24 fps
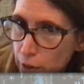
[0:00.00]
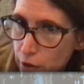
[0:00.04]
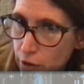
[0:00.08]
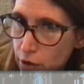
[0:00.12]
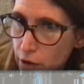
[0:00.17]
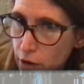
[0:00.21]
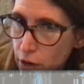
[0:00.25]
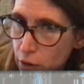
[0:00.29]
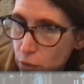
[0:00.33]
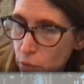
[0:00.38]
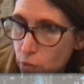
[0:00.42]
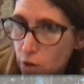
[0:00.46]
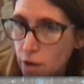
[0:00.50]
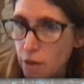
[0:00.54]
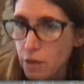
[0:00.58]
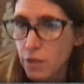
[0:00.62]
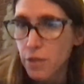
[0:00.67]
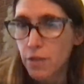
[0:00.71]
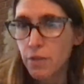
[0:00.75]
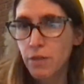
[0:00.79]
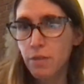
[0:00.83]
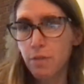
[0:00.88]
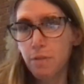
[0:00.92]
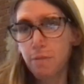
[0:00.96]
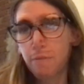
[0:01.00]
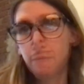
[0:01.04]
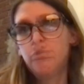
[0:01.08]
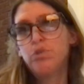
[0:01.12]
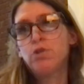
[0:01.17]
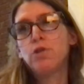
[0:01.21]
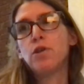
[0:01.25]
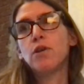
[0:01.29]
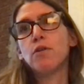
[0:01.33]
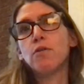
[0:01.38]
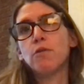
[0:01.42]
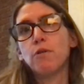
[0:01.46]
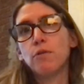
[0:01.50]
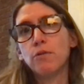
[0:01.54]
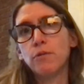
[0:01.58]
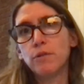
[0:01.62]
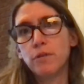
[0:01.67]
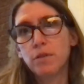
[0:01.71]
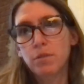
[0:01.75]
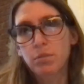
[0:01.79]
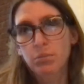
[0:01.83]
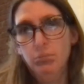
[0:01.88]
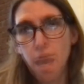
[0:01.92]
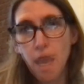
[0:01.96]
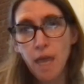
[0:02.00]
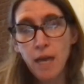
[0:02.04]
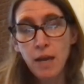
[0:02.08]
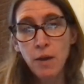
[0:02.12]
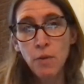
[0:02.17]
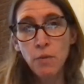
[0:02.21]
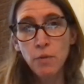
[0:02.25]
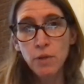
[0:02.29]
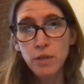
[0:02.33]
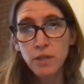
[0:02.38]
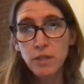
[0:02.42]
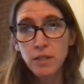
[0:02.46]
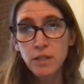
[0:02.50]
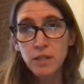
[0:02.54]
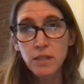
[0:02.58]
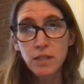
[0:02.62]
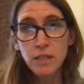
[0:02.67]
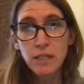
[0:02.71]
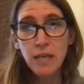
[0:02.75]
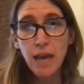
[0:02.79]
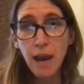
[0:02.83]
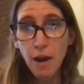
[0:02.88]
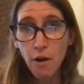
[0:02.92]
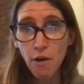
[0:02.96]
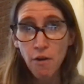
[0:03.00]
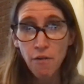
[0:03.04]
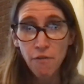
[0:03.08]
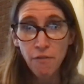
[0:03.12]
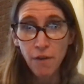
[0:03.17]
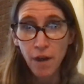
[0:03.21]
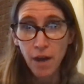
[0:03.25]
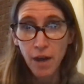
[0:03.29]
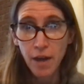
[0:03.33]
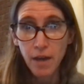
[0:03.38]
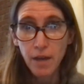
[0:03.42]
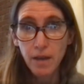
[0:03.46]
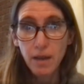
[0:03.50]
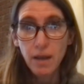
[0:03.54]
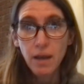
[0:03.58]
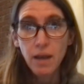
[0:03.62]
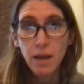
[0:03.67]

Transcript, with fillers: period with two year olds and it was terrifying.